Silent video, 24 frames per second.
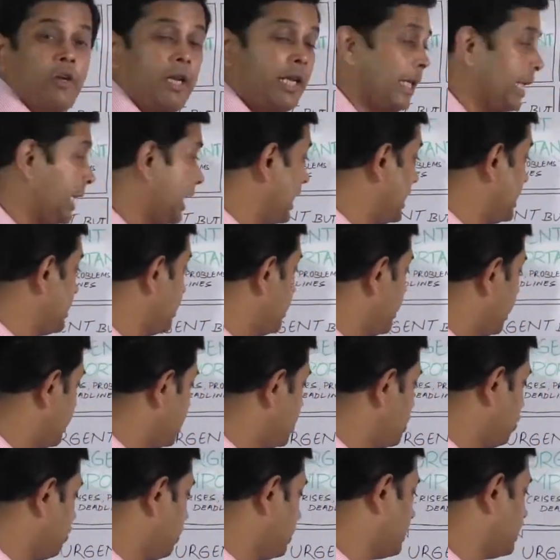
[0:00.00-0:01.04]
training,
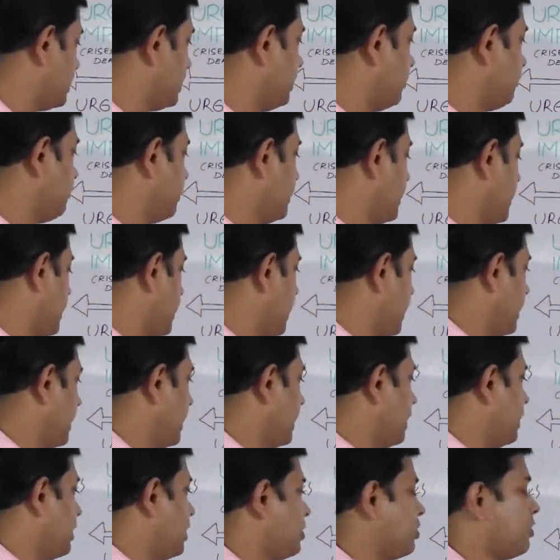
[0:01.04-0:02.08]
indulge yourself
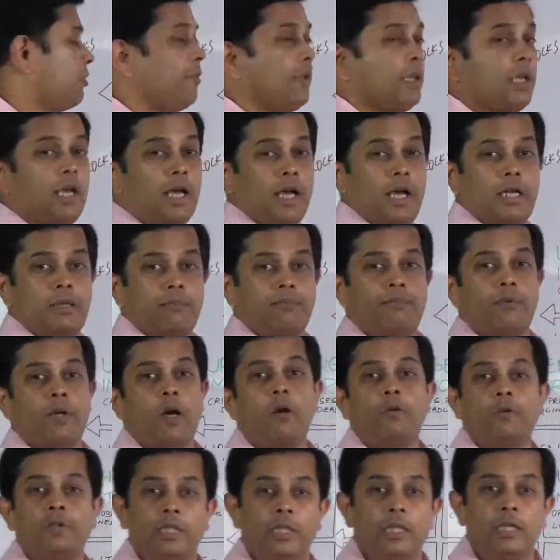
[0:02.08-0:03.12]
in trivia and
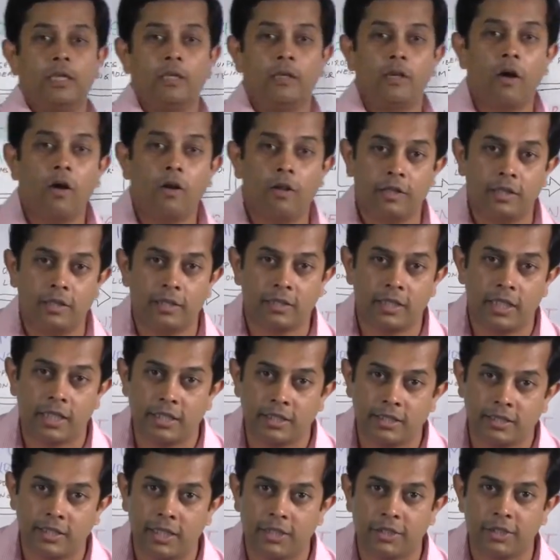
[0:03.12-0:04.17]
browsing and all of the
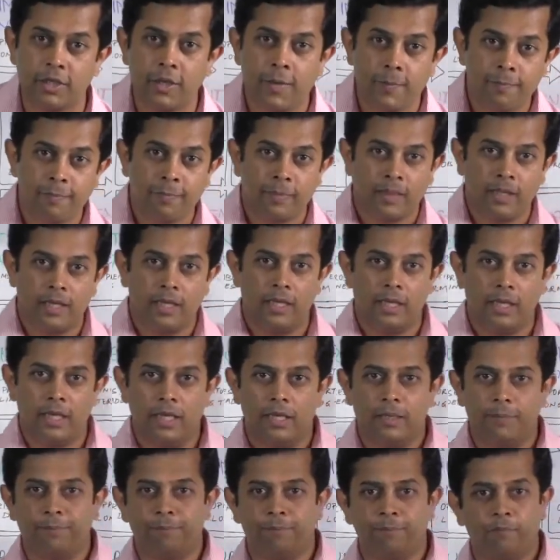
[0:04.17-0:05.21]
things
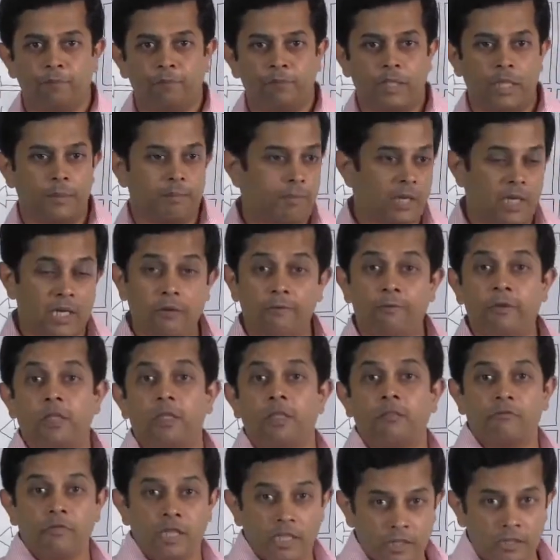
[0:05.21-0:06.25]
that make up for
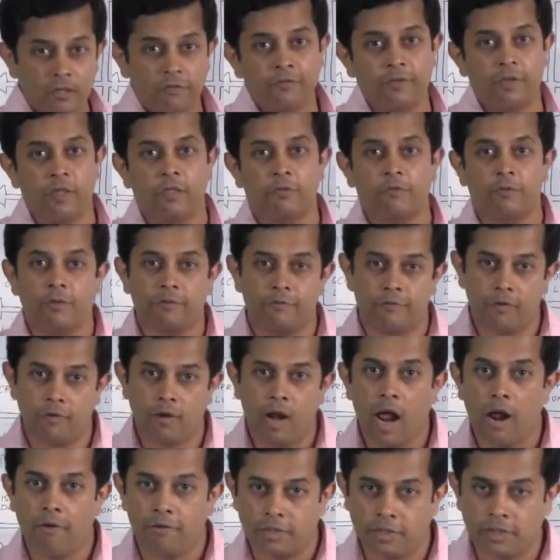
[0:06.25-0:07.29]
the rest of your 24
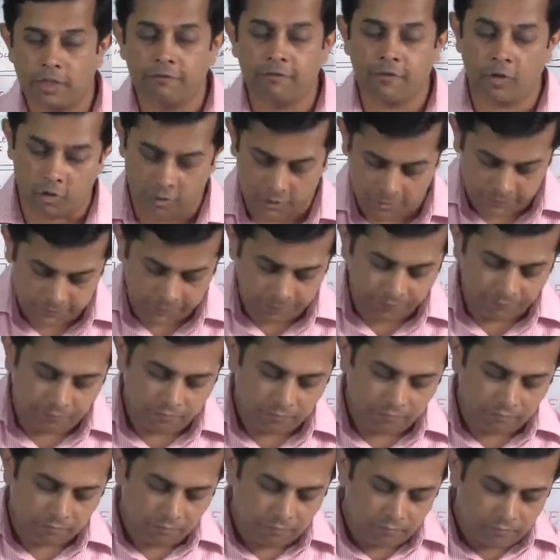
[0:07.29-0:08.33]
hours. Of course,
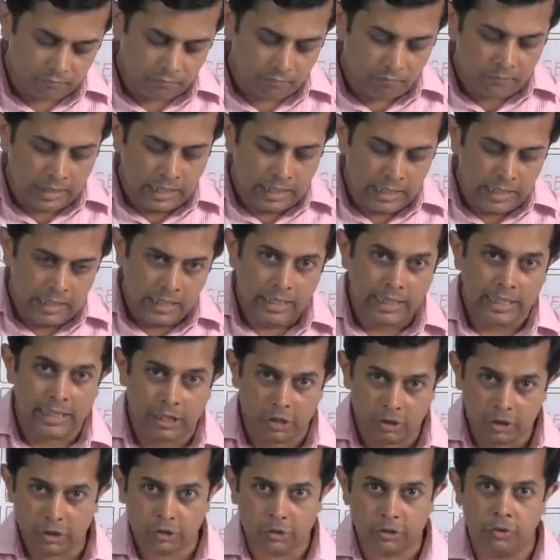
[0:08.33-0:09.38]
I
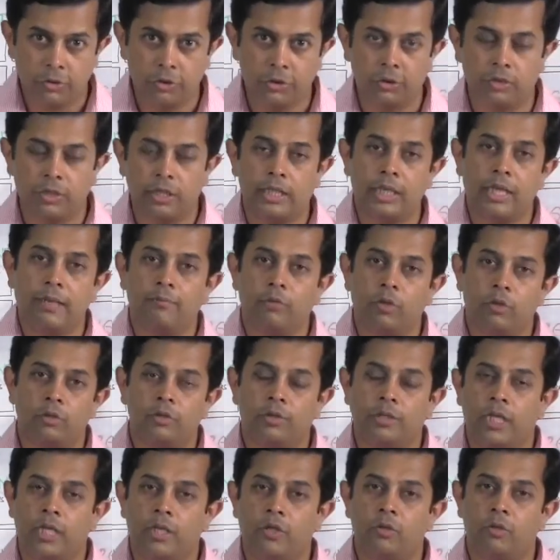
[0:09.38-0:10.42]
also told you that I am going
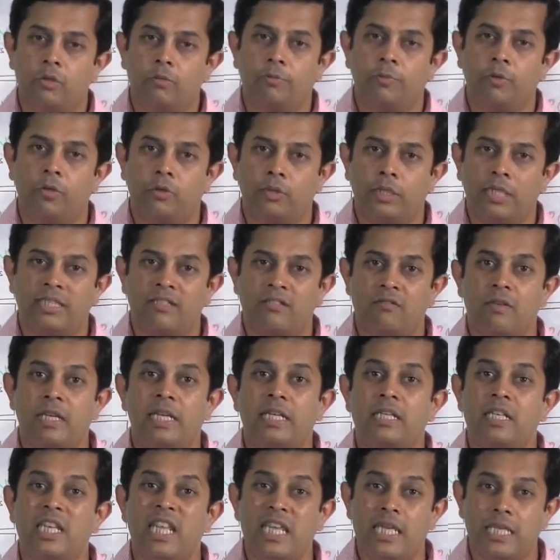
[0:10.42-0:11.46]
to tell you about the
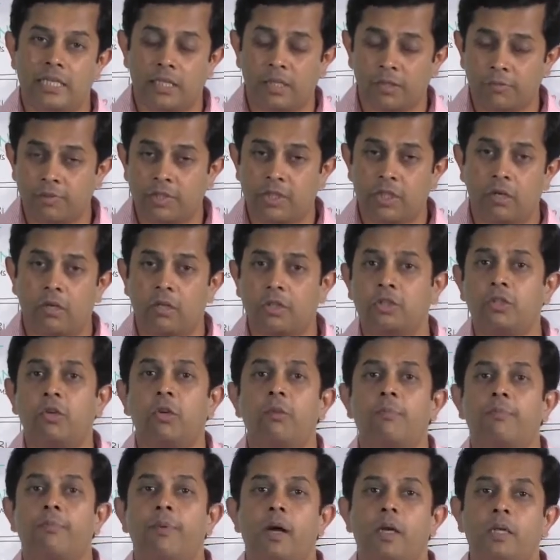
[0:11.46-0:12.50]
3 Ds, which are so
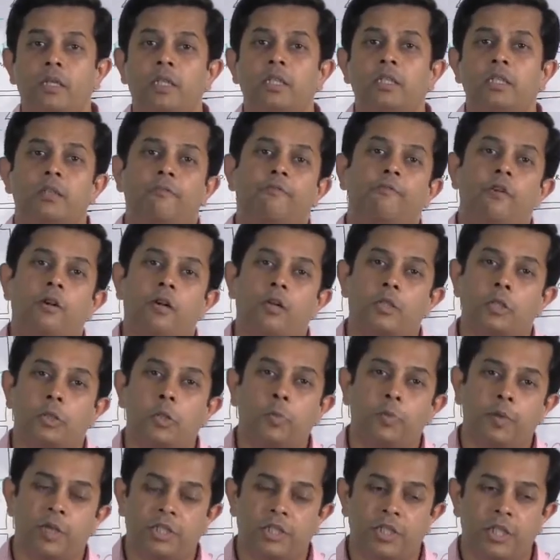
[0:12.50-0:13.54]
important for our
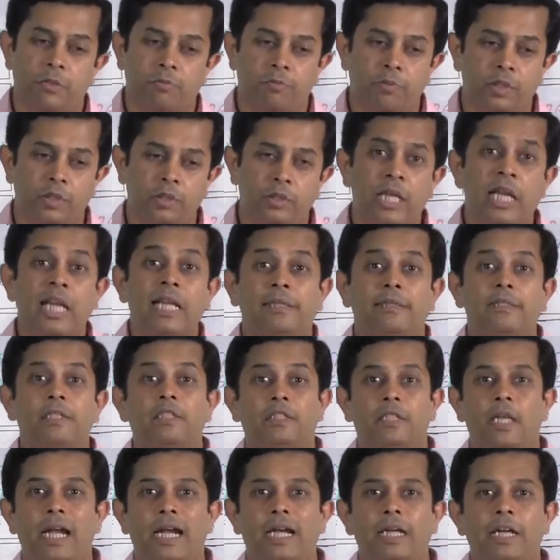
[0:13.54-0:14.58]
super achievers. This
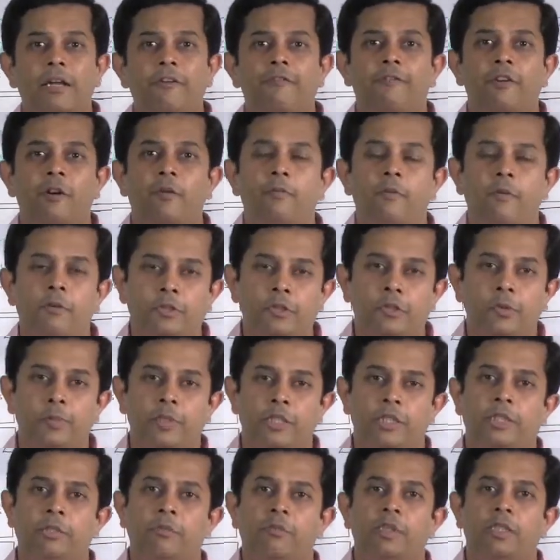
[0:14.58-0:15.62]
is directly from our
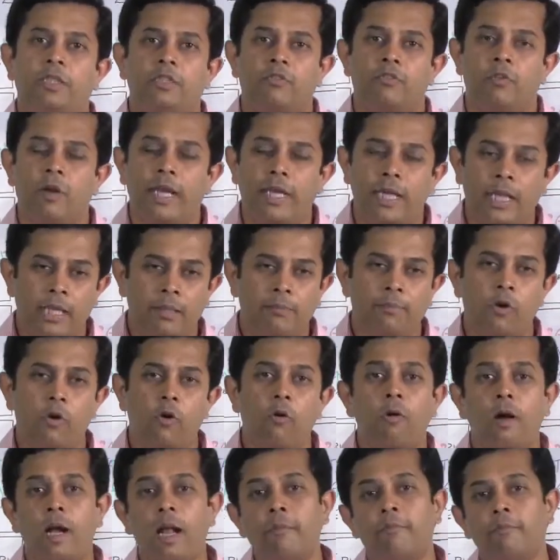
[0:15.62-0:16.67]
Super Achievers training
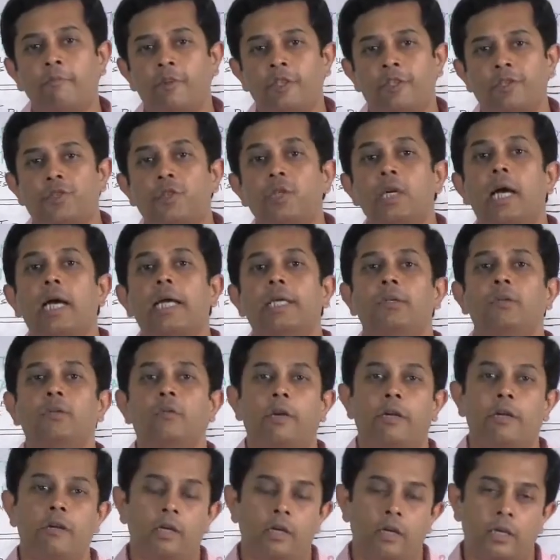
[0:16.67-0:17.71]
program, which I do
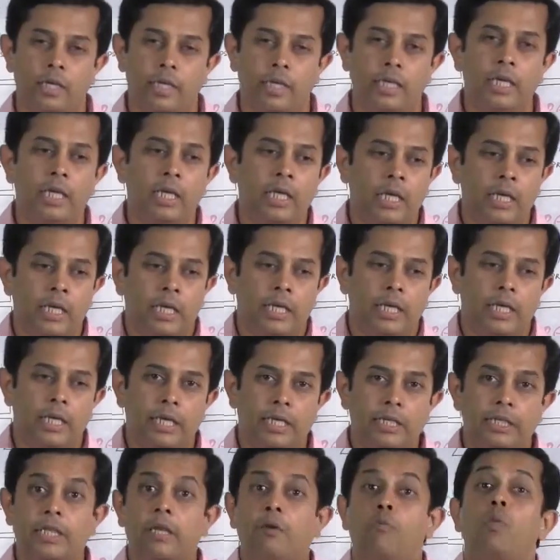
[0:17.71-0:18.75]
regularly.
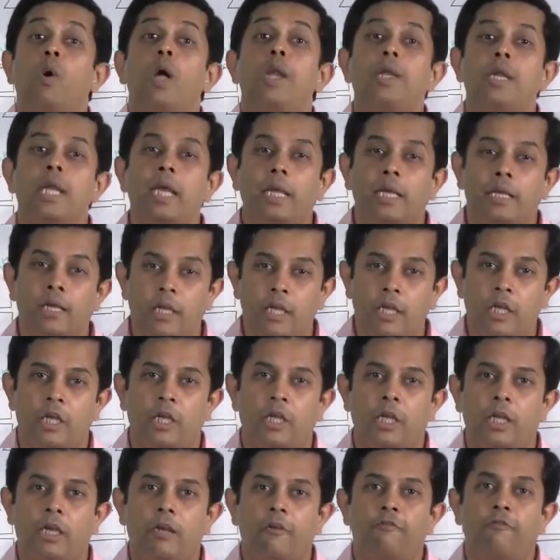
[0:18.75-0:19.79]
It's a
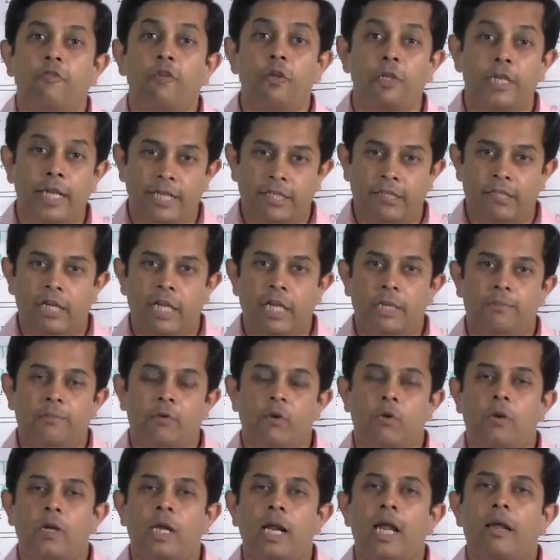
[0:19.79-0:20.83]
one-day, full-day training
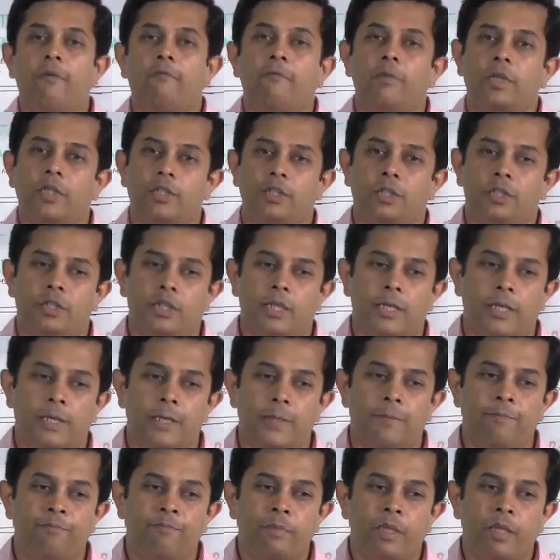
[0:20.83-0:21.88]
program, which
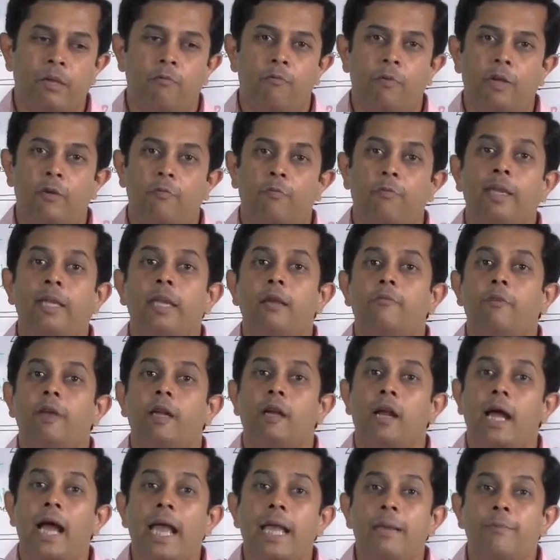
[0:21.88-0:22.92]

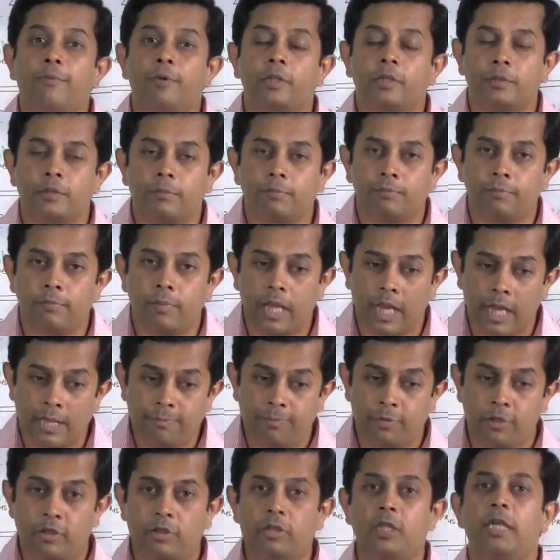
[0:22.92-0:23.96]
where I
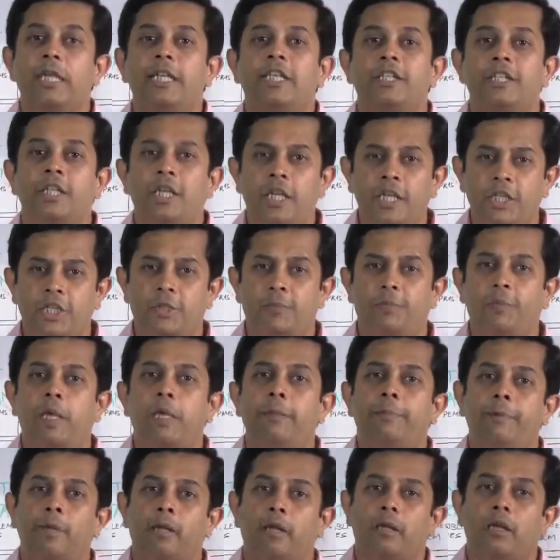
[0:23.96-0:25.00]
personally teach
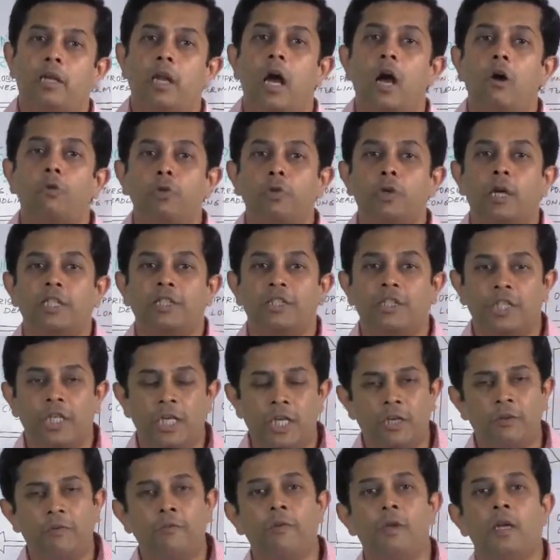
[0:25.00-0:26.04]
people on how to
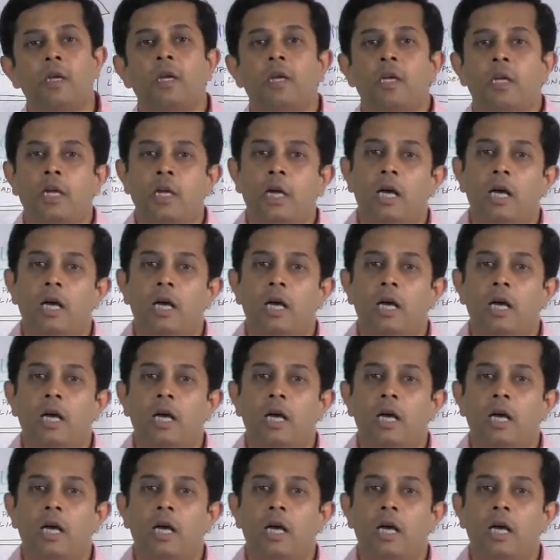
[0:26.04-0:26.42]
achieve